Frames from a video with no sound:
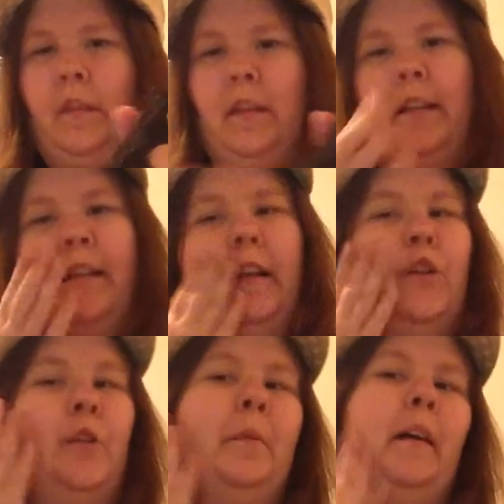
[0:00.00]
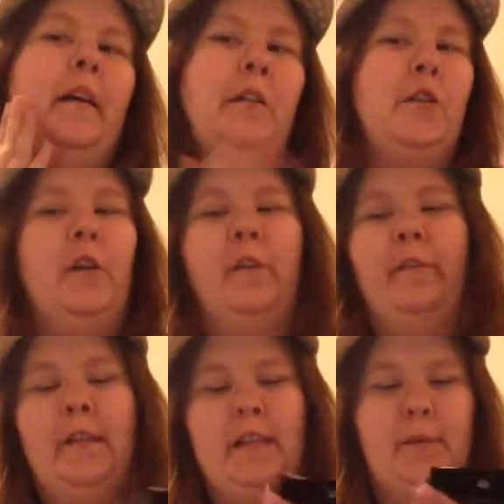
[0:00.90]
thing that you apply it to your
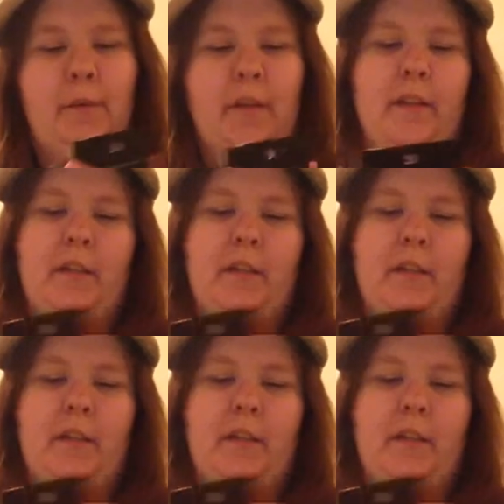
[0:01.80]
face with.